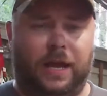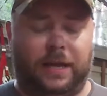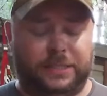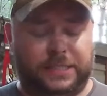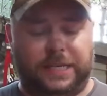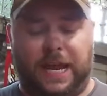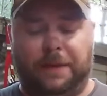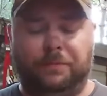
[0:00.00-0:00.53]
I
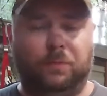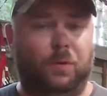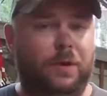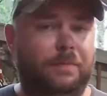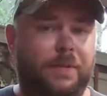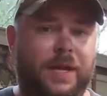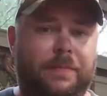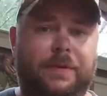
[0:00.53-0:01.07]
snapped
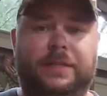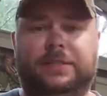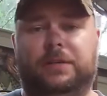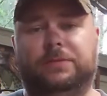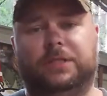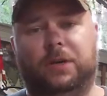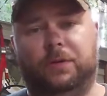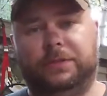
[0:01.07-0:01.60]
one bit because I
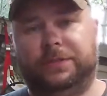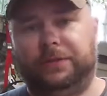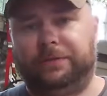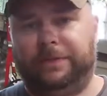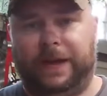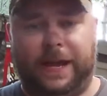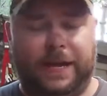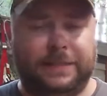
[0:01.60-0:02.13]
was going too
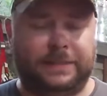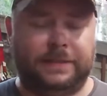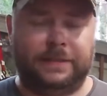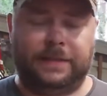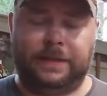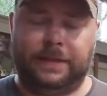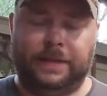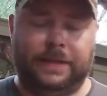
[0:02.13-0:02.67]
fast.
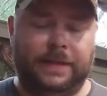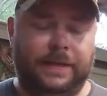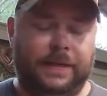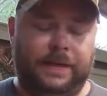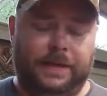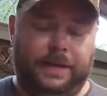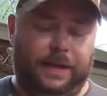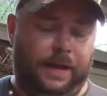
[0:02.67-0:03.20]

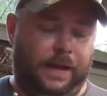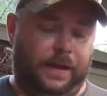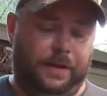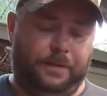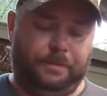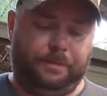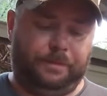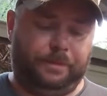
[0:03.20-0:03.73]

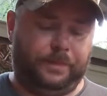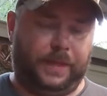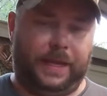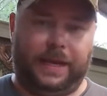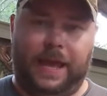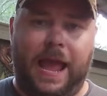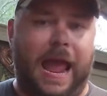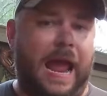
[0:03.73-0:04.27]
And
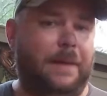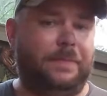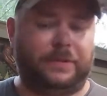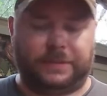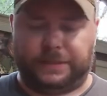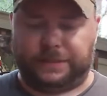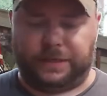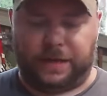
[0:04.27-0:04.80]
it
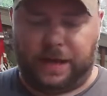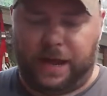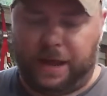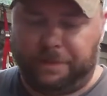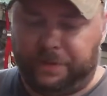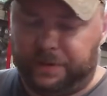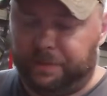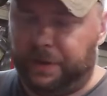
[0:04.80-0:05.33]
happens. It's going to
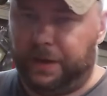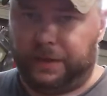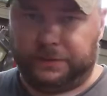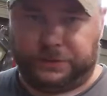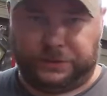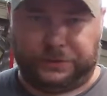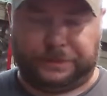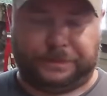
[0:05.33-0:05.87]
happen a
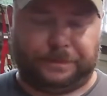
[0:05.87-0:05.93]
bunch.